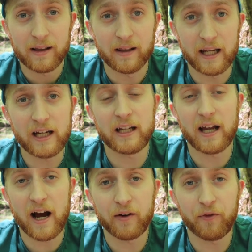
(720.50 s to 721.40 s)
Lean in
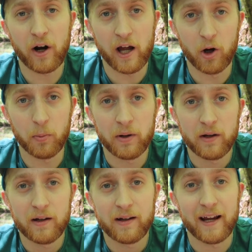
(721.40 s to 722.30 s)
God for help,
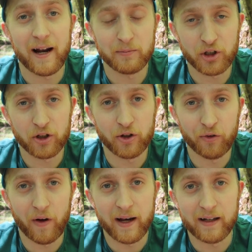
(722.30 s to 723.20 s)
and I'm sure you'll
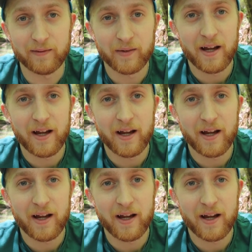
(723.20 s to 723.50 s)
find it.